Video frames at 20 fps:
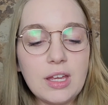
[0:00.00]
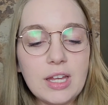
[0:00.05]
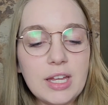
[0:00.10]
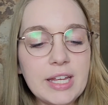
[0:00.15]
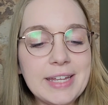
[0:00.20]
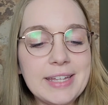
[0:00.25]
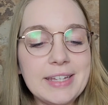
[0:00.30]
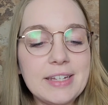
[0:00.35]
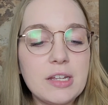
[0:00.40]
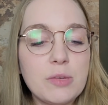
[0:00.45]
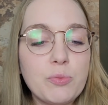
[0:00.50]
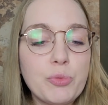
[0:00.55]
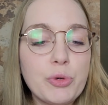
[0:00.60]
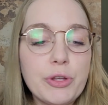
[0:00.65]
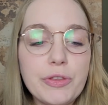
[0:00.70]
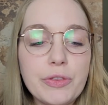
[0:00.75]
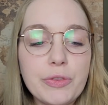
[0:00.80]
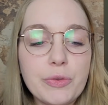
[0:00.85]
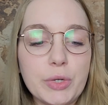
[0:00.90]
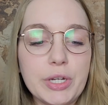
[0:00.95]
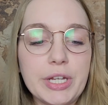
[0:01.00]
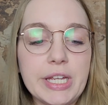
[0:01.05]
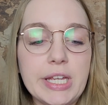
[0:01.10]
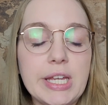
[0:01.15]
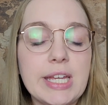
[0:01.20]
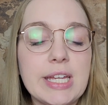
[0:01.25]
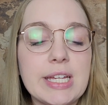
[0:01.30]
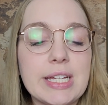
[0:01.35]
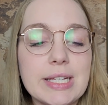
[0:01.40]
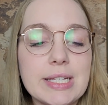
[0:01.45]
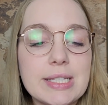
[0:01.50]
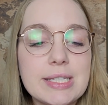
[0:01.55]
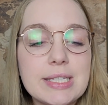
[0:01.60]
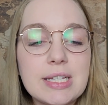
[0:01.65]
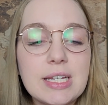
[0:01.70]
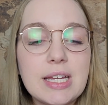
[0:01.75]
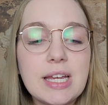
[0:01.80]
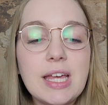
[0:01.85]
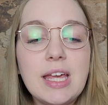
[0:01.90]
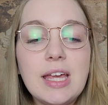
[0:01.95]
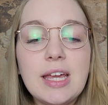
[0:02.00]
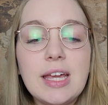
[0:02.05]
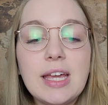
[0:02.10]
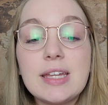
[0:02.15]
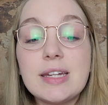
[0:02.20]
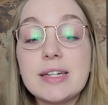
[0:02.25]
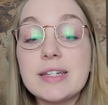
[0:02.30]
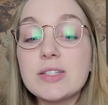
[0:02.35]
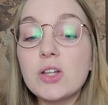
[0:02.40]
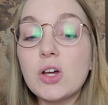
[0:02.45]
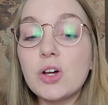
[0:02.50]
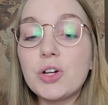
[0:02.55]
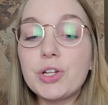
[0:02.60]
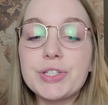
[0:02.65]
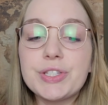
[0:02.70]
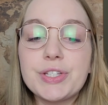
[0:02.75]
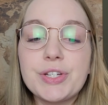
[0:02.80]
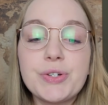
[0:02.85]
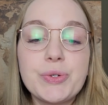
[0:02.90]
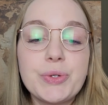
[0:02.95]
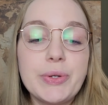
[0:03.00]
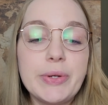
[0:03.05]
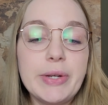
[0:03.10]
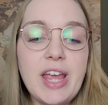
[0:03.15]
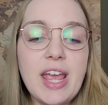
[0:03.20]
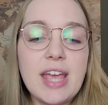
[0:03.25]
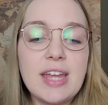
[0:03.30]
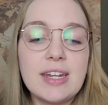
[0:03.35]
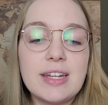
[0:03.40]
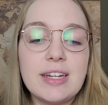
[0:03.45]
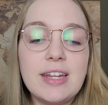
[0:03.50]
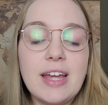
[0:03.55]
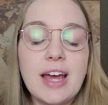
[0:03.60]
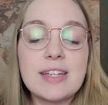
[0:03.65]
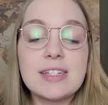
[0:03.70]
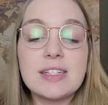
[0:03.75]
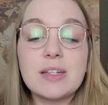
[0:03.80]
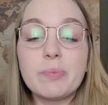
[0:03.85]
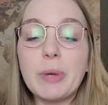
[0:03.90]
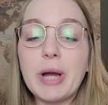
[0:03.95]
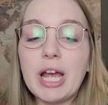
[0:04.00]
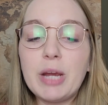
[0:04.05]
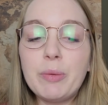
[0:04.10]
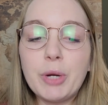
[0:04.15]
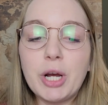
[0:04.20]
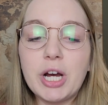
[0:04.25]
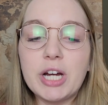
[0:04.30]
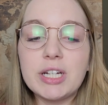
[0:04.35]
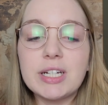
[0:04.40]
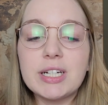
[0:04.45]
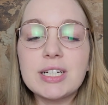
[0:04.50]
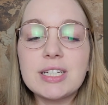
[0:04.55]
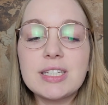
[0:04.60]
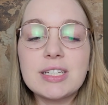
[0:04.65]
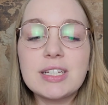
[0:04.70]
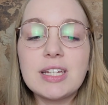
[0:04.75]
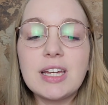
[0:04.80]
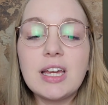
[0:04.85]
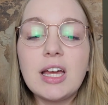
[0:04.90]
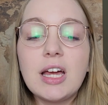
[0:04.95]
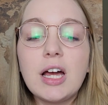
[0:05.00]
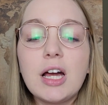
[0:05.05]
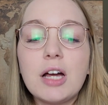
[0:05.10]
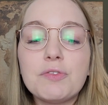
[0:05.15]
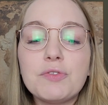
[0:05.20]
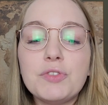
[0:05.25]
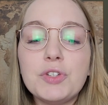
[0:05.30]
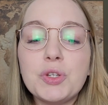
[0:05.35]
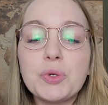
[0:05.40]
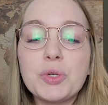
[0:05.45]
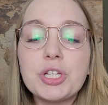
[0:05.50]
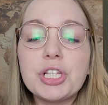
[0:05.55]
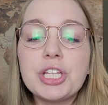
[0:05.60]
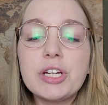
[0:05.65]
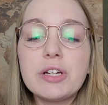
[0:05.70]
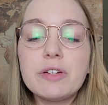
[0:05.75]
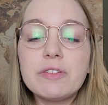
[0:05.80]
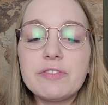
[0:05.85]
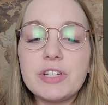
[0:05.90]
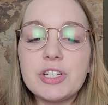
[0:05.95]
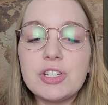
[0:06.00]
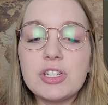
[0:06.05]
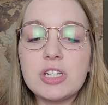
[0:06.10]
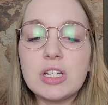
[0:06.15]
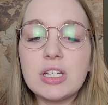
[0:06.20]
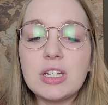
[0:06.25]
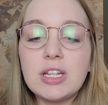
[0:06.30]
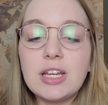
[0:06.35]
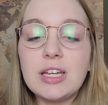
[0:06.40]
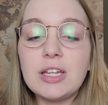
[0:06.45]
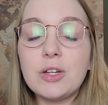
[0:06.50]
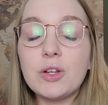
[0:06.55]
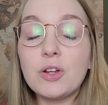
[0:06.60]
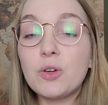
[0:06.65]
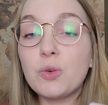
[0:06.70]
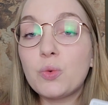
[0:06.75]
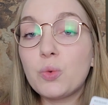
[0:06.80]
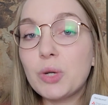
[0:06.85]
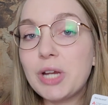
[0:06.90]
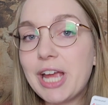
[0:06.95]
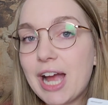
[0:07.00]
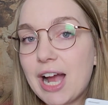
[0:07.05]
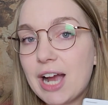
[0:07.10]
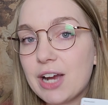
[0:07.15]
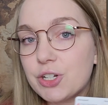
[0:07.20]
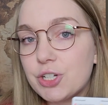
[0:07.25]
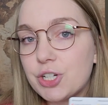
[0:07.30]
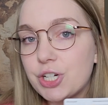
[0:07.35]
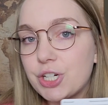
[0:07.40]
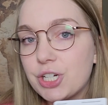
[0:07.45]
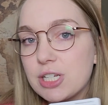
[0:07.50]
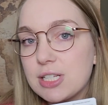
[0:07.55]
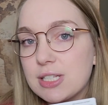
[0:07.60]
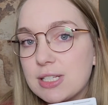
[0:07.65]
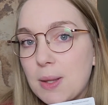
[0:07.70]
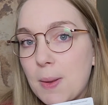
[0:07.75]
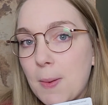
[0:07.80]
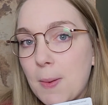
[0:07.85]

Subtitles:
Hint number 3 is it is also created as a byproduct of nuclear fission in reactors.